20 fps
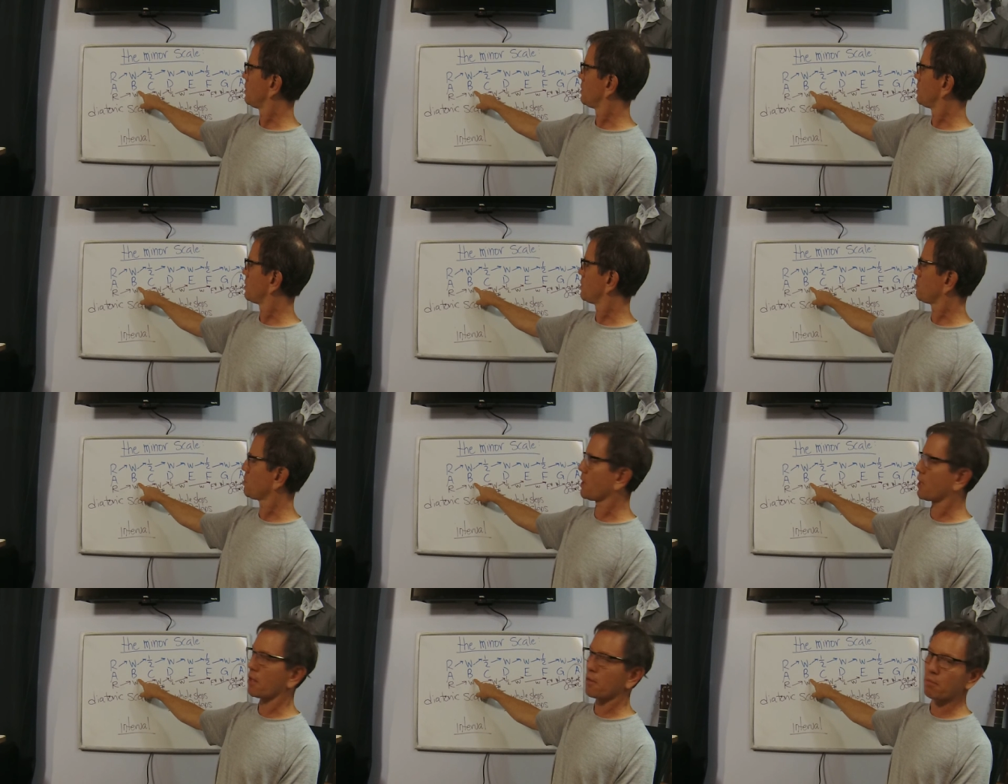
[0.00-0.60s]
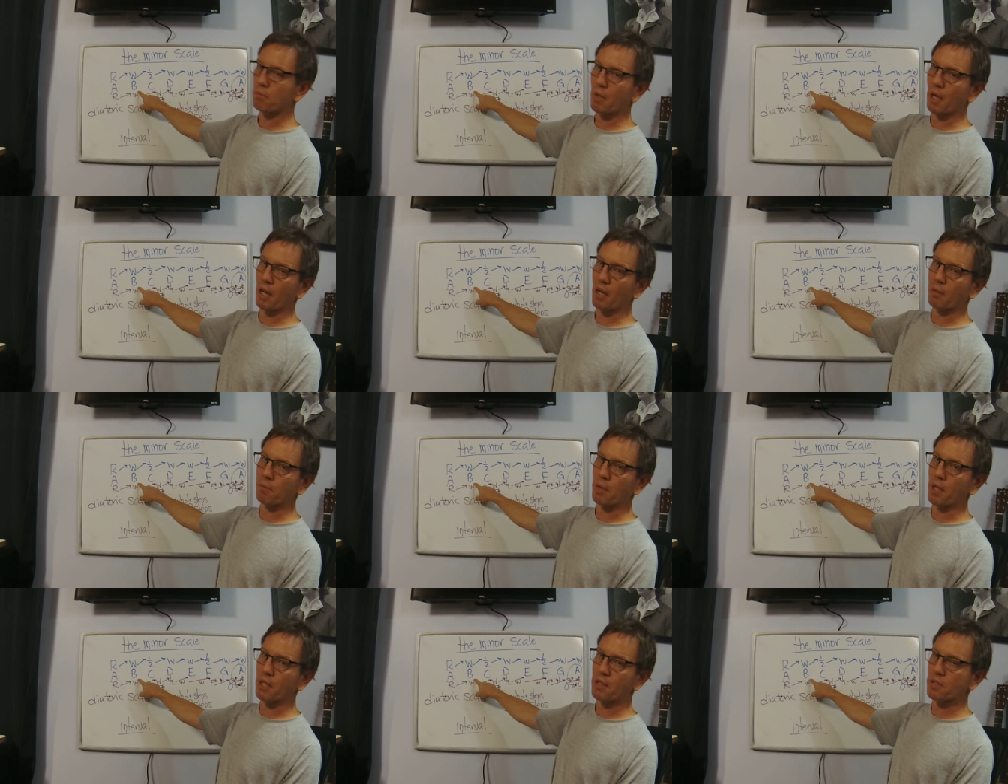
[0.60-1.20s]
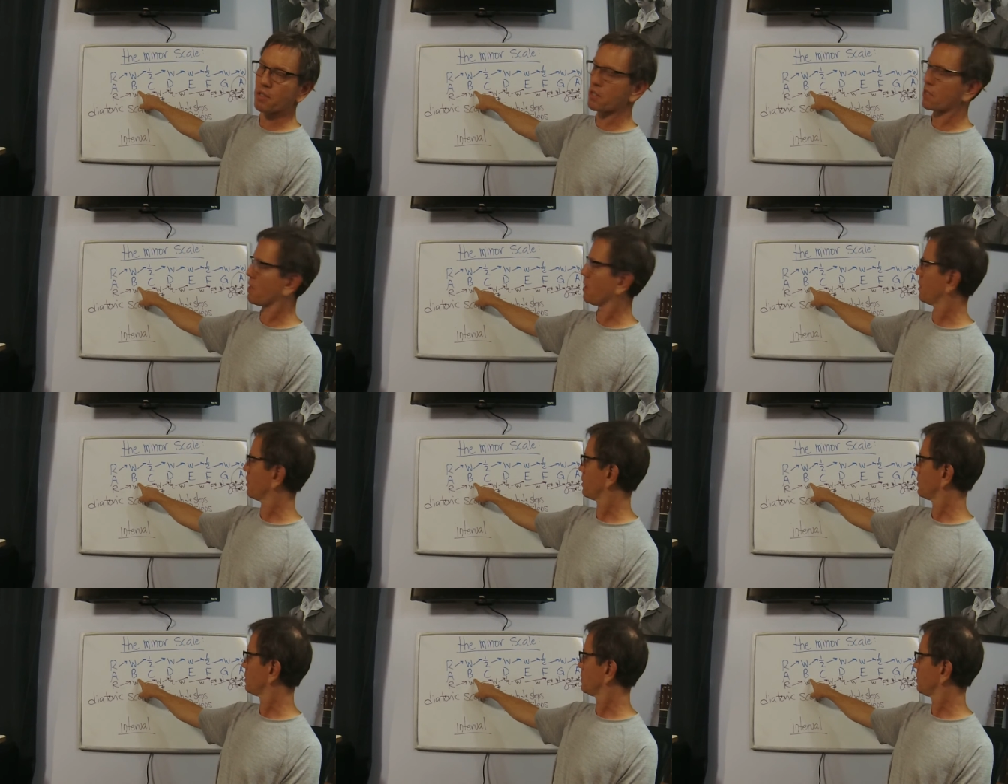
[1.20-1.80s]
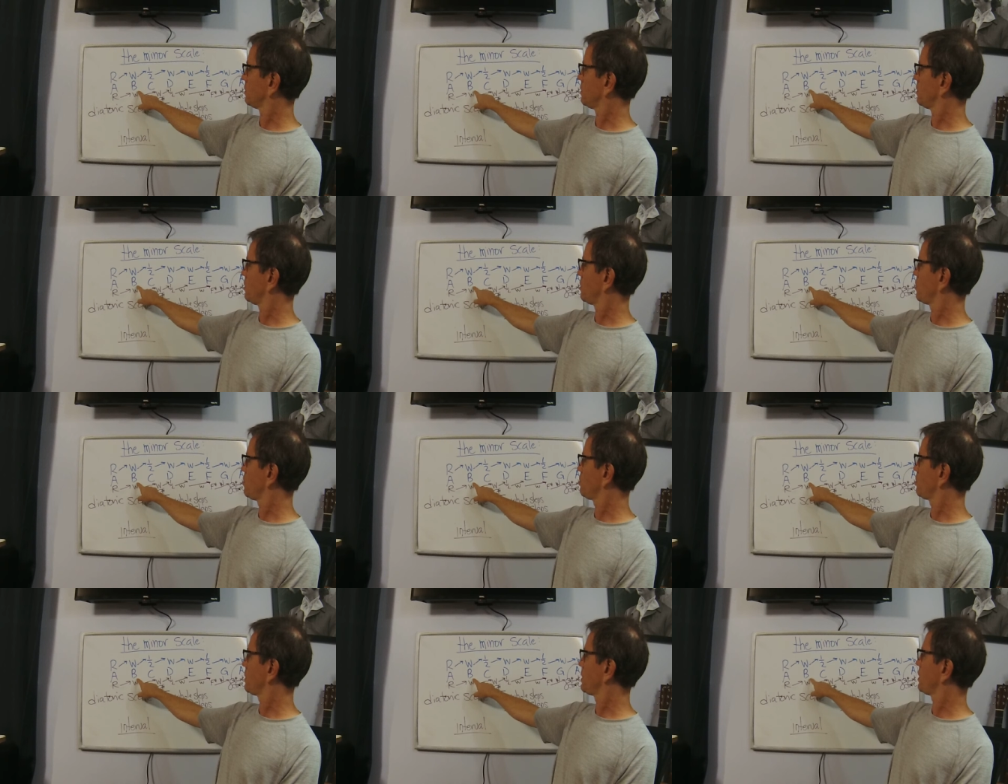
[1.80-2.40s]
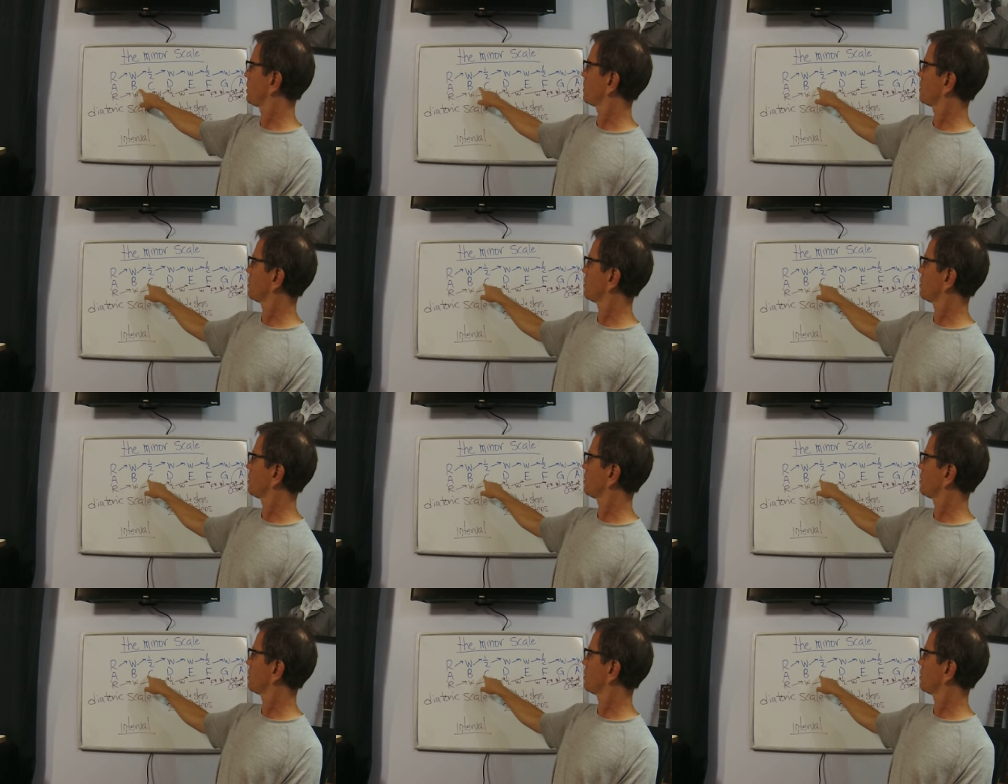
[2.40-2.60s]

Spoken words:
To make it a major scale, you would need to